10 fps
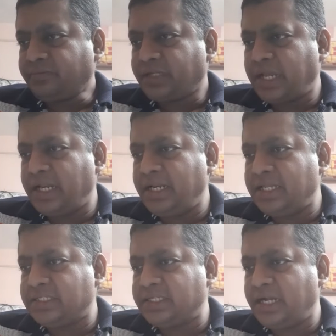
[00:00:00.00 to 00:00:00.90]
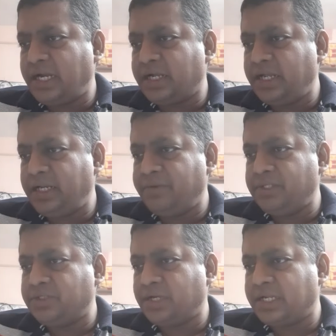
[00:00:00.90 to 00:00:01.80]
Any resident
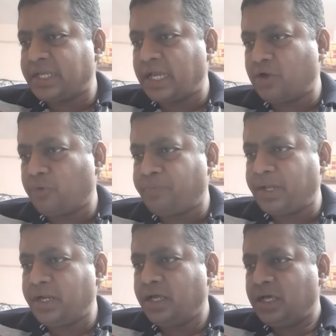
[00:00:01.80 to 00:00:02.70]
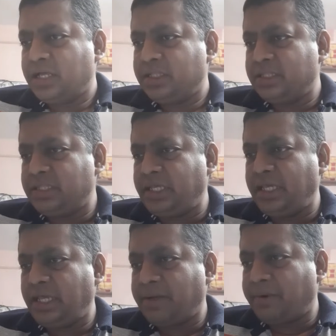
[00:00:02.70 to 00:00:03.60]
individual can open
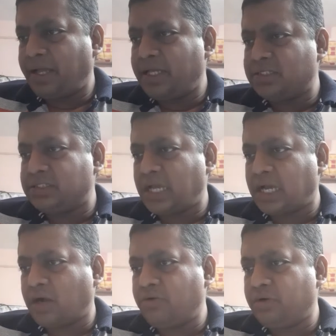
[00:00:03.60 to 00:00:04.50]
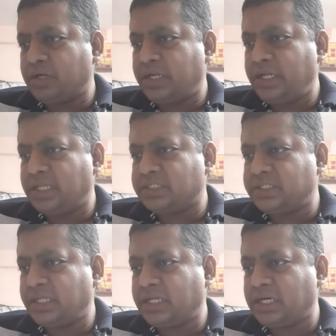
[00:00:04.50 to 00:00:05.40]
the MIS account in a
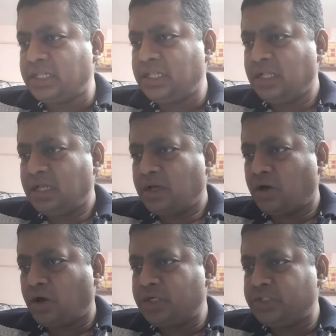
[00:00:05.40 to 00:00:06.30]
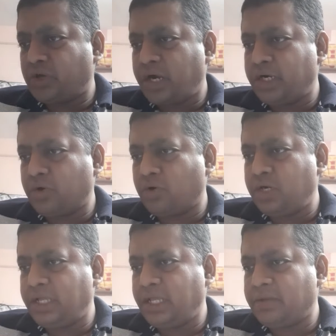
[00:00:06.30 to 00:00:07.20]
single or joint
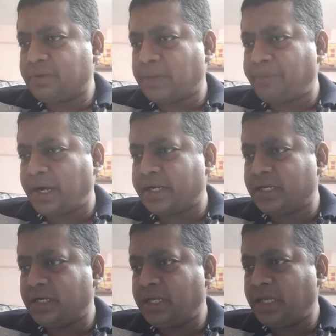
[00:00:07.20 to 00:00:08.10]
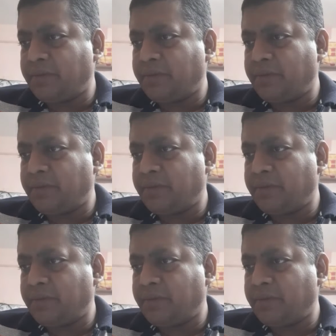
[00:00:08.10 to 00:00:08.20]
holding pattern. A